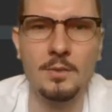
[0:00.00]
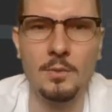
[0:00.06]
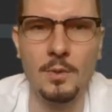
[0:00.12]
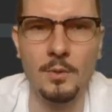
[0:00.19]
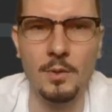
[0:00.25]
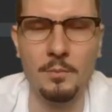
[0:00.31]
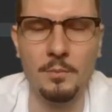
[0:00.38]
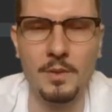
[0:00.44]
We
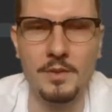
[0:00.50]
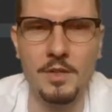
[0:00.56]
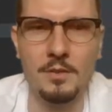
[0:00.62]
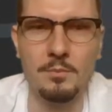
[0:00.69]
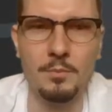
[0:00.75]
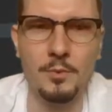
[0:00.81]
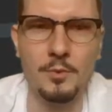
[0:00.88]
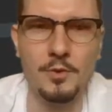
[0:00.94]
will be
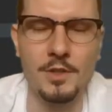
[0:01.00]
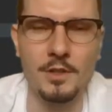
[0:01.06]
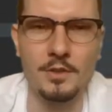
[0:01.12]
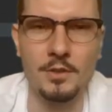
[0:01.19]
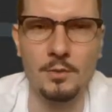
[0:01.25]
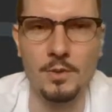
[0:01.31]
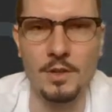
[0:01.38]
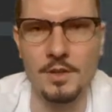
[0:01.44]
just pushing,
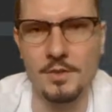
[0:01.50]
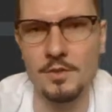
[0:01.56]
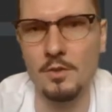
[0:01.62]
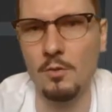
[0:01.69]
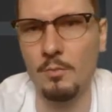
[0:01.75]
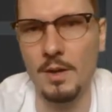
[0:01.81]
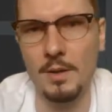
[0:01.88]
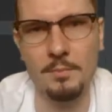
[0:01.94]
so there is no
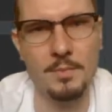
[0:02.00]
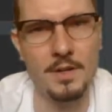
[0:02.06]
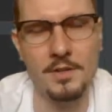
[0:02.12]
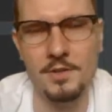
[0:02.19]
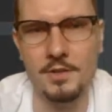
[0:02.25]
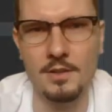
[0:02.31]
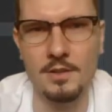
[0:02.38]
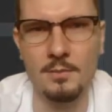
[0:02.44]
back
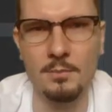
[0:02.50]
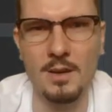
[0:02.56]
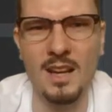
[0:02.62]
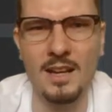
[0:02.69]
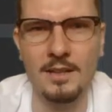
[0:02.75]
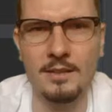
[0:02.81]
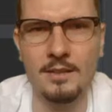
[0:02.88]
pressure applied.